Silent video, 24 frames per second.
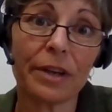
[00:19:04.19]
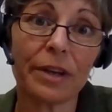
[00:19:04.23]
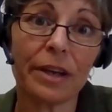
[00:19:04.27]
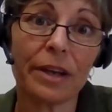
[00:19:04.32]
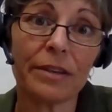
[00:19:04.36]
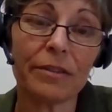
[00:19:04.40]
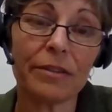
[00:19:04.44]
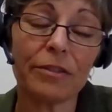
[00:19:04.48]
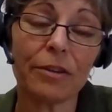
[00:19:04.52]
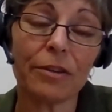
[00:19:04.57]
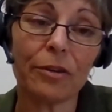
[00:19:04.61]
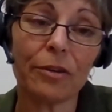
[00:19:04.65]

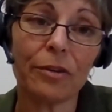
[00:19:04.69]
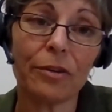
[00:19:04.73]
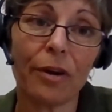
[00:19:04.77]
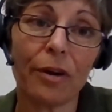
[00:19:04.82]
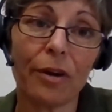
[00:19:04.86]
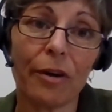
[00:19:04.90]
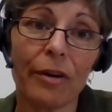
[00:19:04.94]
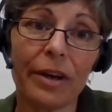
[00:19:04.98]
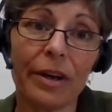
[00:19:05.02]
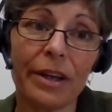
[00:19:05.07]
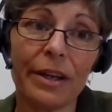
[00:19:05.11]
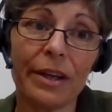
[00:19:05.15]
And so
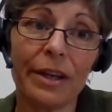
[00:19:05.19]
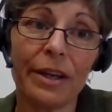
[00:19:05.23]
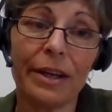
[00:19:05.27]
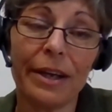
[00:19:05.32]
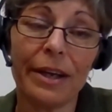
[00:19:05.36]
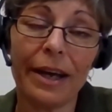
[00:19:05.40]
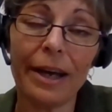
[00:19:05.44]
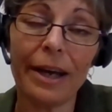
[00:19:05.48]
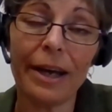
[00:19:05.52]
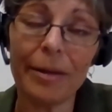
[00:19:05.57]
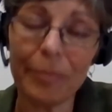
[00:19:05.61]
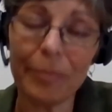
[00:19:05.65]
I
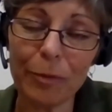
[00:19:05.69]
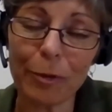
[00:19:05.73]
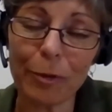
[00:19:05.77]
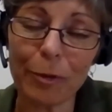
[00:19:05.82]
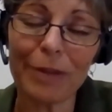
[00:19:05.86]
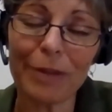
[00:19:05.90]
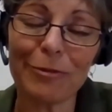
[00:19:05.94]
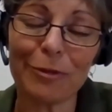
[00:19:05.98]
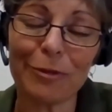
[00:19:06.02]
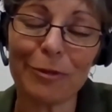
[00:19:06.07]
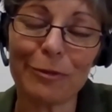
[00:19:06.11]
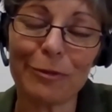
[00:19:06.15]
am
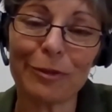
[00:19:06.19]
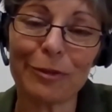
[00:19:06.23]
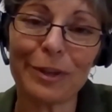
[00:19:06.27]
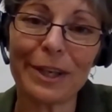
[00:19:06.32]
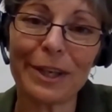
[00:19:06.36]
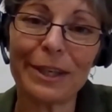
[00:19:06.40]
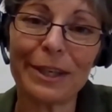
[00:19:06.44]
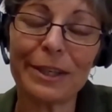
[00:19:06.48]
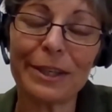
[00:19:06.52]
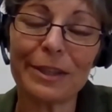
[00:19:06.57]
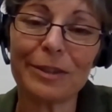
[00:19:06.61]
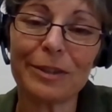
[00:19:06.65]
grateful for
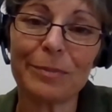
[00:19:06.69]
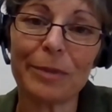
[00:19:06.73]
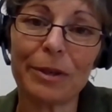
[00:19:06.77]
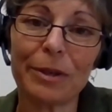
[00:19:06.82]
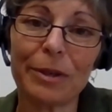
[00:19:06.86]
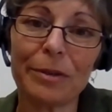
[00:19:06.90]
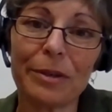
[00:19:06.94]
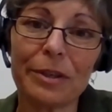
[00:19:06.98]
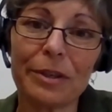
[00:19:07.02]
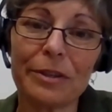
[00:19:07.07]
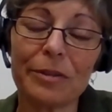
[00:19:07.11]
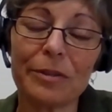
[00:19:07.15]
that
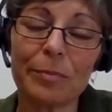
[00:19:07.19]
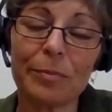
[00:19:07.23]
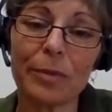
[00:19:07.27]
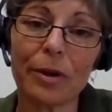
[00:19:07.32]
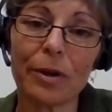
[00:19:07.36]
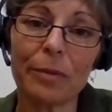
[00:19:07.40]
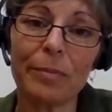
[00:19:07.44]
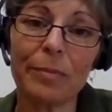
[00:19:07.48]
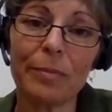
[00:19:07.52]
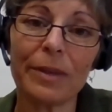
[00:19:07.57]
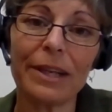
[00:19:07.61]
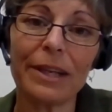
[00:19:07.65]
experience, but
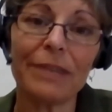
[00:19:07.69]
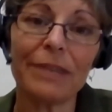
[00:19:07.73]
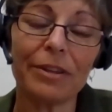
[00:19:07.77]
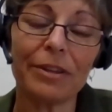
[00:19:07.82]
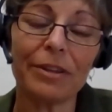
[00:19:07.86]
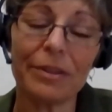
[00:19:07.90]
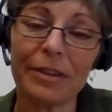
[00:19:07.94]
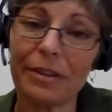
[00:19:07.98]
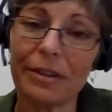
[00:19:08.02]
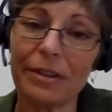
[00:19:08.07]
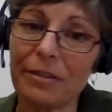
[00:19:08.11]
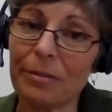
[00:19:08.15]
I believe
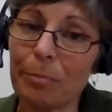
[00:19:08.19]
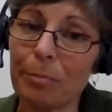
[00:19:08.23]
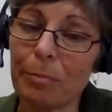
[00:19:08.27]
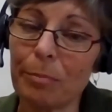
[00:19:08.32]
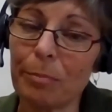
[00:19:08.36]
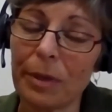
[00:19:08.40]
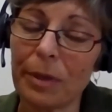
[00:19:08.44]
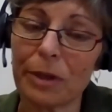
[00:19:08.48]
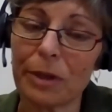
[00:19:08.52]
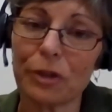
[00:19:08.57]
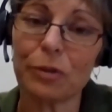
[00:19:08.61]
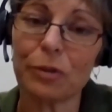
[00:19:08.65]
that there's
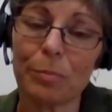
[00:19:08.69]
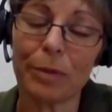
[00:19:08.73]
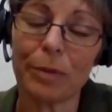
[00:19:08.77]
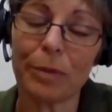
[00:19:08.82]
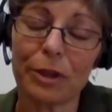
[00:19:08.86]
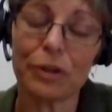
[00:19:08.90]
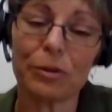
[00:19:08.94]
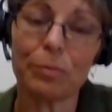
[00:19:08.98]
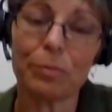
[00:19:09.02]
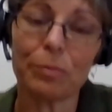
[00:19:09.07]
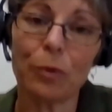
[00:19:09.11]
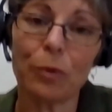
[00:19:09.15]
much
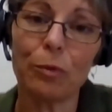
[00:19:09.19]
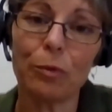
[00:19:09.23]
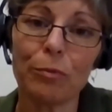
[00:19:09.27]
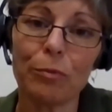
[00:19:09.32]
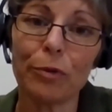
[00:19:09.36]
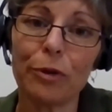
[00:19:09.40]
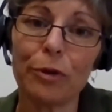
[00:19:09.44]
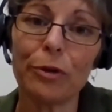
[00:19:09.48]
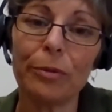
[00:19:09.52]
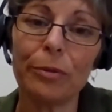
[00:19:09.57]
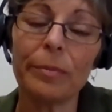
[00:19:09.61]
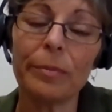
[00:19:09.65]
more
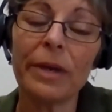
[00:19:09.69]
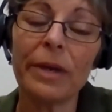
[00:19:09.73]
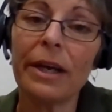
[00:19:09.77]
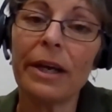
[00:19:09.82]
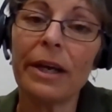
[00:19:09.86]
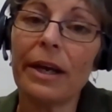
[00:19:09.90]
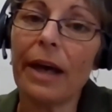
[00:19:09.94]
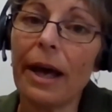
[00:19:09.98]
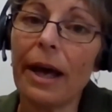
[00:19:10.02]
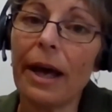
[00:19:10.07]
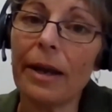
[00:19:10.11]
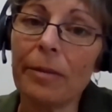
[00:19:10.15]
room
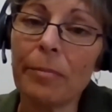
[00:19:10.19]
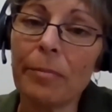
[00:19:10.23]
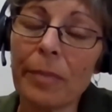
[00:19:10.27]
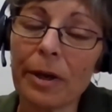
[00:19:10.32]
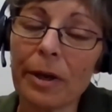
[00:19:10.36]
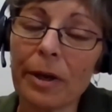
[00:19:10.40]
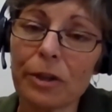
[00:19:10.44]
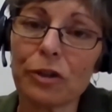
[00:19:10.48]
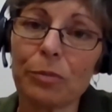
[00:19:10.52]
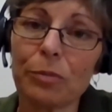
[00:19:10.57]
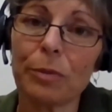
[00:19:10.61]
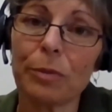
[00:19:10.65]
and
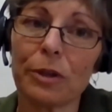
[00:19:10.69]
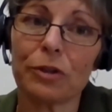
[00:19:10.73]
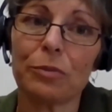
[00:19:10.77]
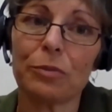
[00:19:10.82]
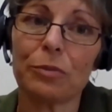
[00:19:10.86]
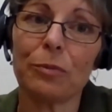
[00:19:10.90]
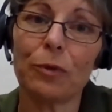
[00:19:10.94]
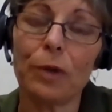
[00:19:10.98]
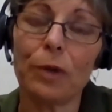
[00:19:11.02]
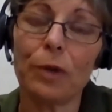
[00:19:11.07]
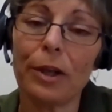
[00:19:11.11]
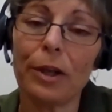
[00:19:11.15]
much
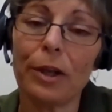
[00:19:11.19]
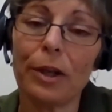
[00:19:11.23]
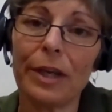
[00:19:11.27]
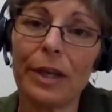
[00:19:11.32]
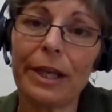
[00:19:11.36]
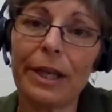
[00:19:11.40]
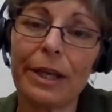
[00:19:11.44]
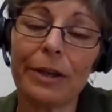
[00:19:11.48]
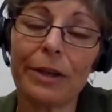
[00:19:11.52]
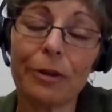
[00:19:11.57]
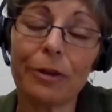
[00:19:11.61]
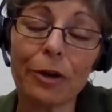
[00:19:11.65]
more
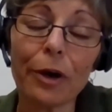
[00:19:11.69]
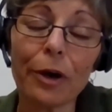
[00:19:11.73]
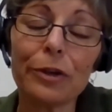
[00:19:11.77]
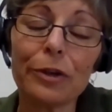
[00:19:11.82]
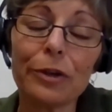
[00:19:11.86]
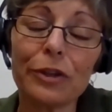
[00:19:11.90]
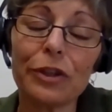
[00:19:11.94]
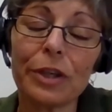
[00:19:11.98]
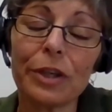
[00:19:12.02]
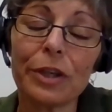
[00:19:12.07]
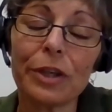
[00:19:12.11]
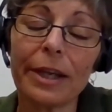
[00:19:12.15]
learning and
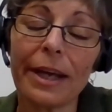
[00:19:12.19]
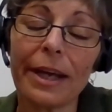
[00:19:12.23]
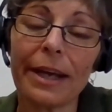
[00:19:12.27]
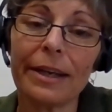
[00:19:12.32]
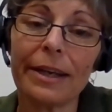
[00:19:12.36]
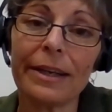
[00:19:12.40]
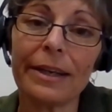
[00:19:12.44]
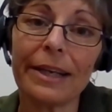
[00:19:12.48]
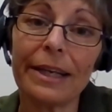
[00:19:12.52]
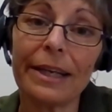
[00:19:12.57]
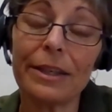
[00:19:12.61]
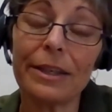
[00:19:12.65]
coaching
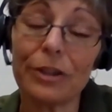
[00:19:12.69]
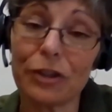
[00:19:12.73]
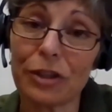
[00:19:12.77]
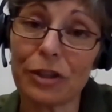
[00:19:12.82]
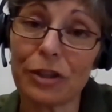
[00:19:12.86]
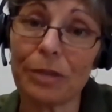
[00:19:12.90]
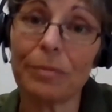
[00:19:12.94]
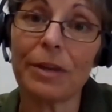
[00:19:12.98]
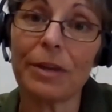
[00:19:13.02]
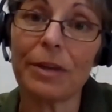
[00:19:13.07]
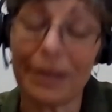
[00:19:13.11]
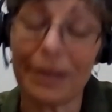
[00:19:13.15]
and
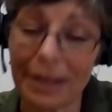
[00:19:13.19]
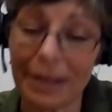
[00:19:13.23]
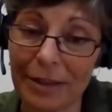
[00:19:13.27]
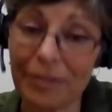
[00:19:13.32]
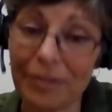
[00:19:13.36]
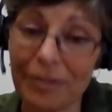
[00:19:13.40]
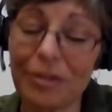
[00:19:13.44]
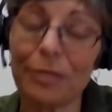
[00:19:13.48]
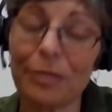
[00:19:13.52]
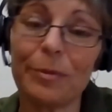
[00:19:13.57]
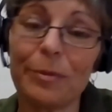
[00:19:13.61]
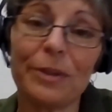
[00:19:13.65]
leadership that
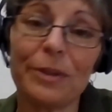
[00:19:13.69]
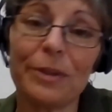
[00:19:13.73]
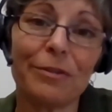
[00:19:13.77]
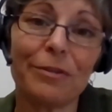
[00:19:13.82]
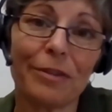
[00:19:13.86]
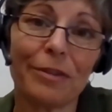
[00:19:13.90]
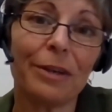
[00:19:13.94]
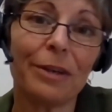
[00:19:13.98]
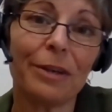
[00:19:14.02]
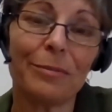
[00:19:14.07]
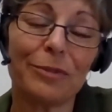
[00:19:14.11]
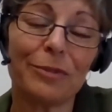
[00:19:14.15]
needs to be
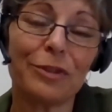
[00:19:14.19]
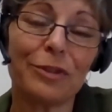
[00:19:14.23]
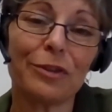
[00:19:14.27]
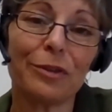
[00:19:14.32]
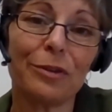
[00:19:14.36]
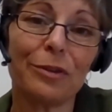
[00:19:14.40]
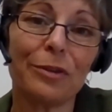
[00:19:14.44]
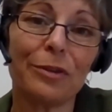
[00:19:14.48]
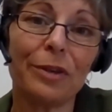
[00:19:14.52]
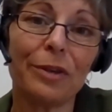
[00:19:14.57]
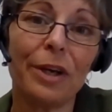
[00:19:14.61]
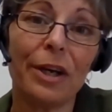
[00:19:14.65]
developed
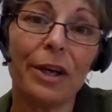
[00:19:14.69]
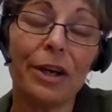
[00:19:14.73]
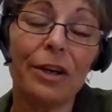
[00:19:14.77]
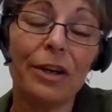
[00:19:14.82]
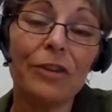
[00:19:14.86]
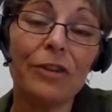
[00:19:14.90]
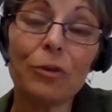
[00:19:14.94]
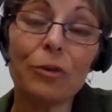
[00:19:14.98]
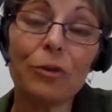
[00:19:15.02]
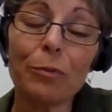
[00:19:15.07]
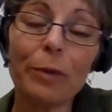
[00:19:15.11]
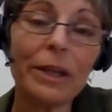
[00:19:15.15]

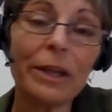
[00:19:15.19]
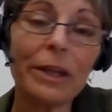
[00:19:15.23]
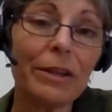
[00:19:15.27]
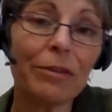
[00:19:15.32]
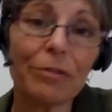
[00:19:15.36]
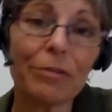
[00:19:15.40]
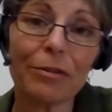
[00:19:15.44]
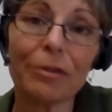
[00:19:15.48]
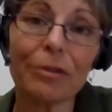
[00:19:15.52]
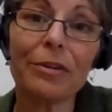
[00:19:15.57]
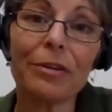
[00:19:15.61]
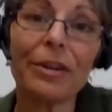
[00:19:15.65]
to win
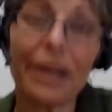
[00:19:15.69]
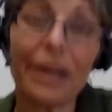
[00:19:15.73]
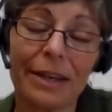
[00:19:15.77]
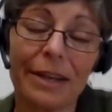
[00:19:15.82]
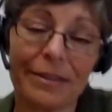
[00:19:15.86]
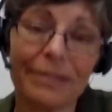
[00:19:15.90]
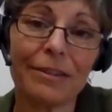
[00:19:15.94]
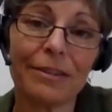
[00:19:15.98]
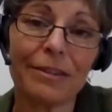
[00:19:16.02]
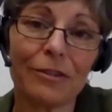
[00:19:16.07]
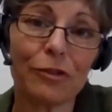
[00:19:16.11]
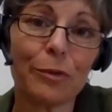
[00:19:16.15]
through that
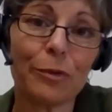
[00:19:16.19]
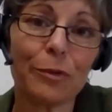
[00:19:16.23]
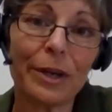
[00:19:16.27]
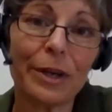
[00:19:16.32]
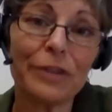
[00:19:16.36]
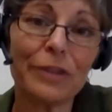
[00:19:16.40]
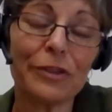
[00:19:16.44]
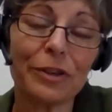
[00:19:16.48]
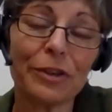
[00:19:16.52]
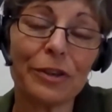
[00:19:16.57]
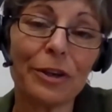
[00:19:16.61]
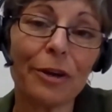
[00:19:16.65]

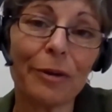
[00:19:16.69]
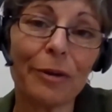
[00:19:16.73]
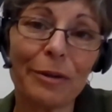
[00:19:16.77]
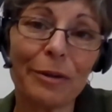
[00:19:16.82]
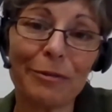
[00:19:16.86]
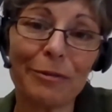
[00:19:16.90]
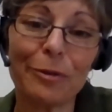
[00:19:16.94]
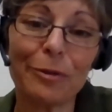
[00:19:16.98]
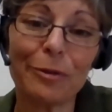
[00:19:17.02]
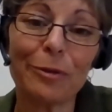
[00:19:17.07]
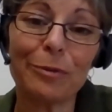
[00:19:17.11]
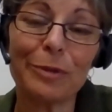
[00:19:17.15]
situation going
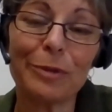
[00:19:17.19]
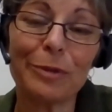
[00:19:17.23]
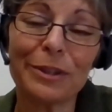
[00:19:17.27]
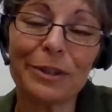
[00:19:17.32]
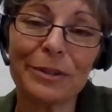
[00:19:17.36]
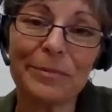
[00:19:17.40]
forward.